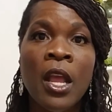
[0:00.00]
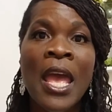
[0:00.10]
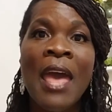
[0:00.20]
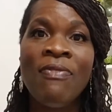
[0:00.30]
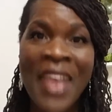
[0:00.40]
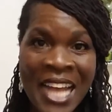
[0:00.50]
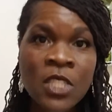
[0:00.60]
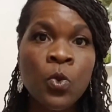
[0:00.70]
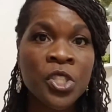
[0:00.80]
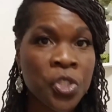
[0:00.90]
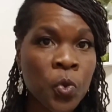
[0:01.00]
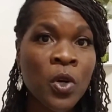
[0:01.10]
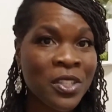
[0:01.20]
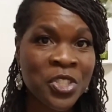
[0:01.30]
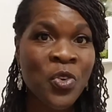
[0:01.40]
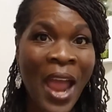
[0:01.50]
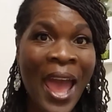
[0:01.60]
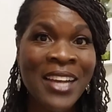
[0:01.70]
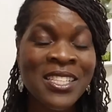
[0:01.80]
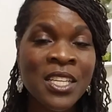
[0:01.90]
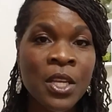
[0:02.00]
and that's what you will attract.